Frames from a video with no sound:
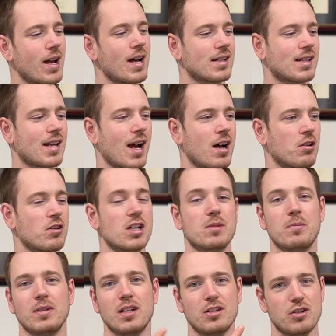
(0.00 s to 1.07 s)
has calories,
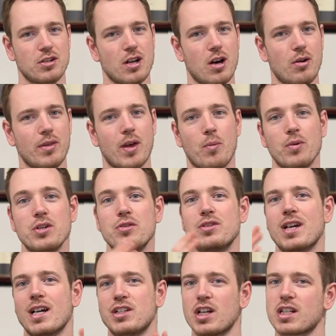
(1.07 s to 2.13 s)
but did you know that when you
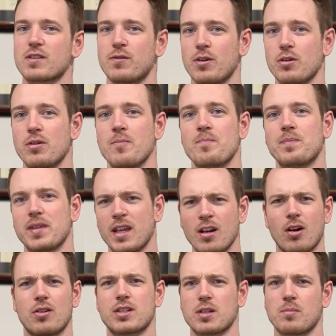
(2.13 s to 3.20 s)
digest food, it
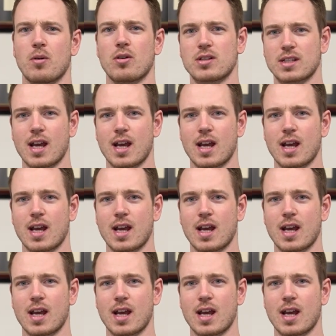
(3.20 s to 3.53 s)
also burns